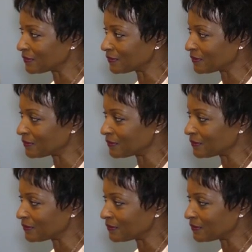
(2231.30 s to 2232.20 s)

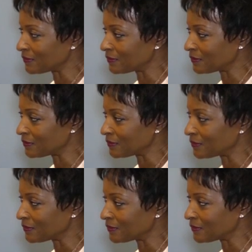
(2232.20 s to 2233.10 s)

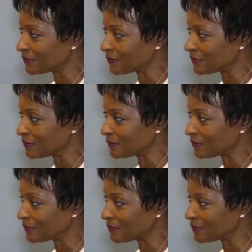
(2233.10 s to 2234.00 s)

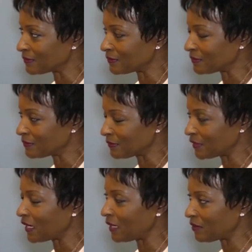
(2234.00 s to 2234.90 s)

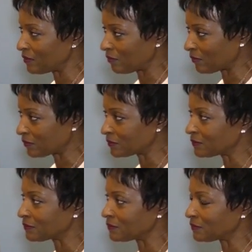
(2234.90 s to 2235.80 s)
(silent)